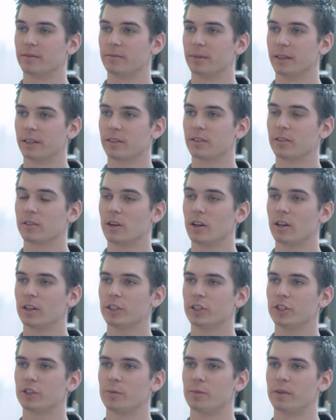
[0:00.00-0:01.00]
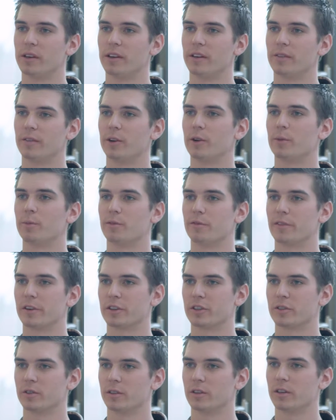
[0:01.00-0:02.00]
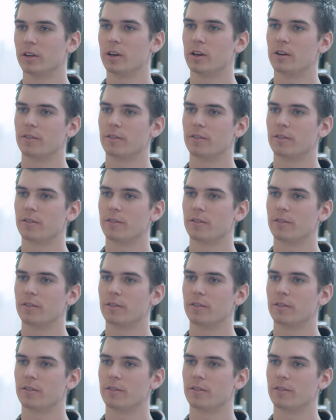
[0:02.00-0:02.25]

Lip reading: Medical College to be very professional.